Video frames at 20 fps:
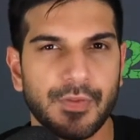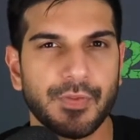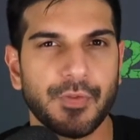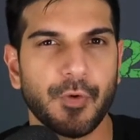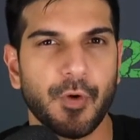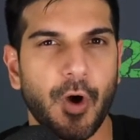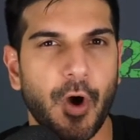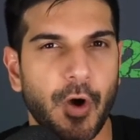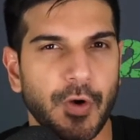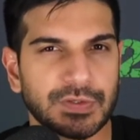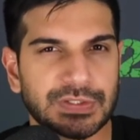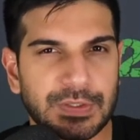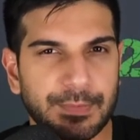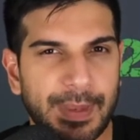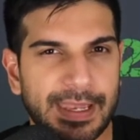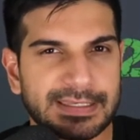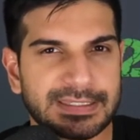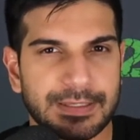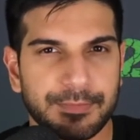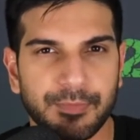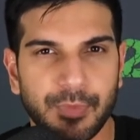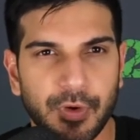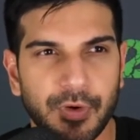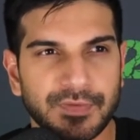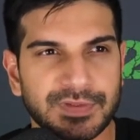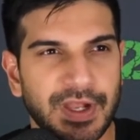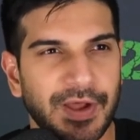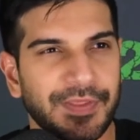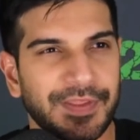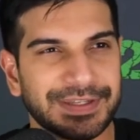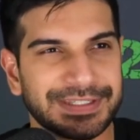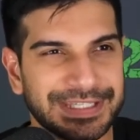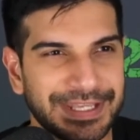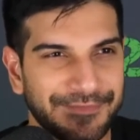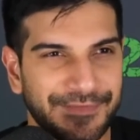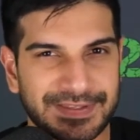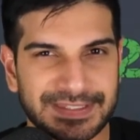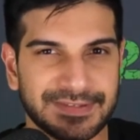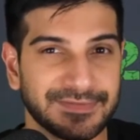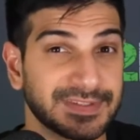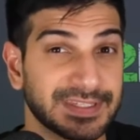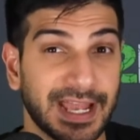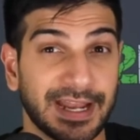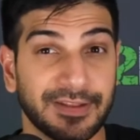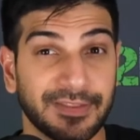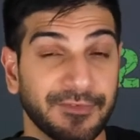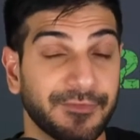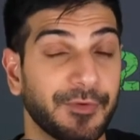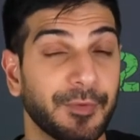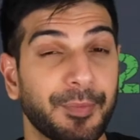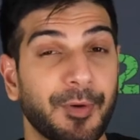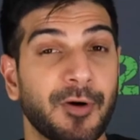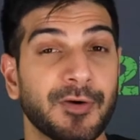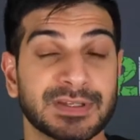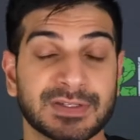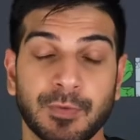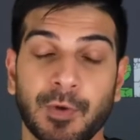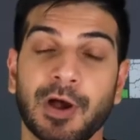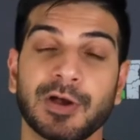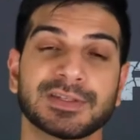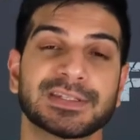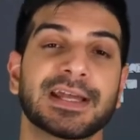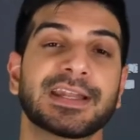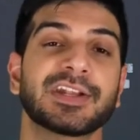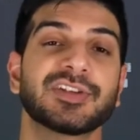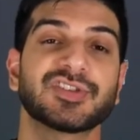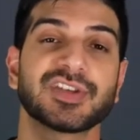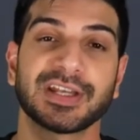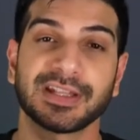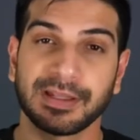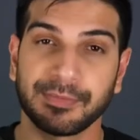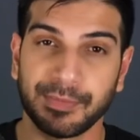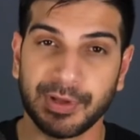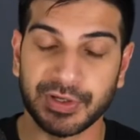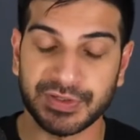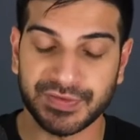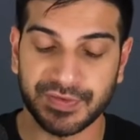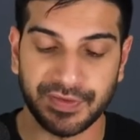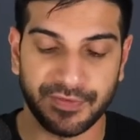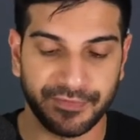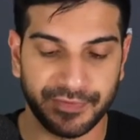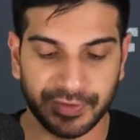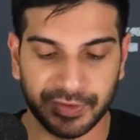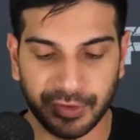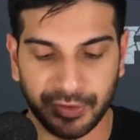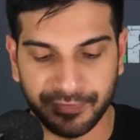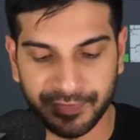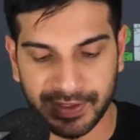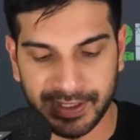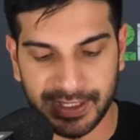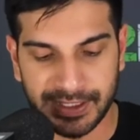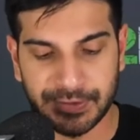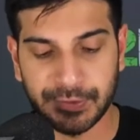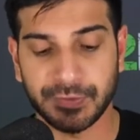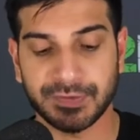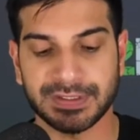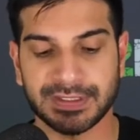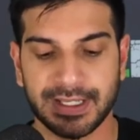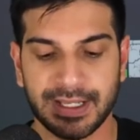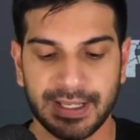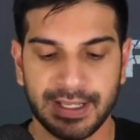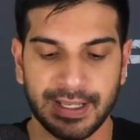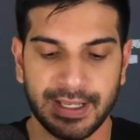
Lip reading: They're also making some moves on the defensive side of the football as well, signing Jalen Mills from the Philadelphia Eagles,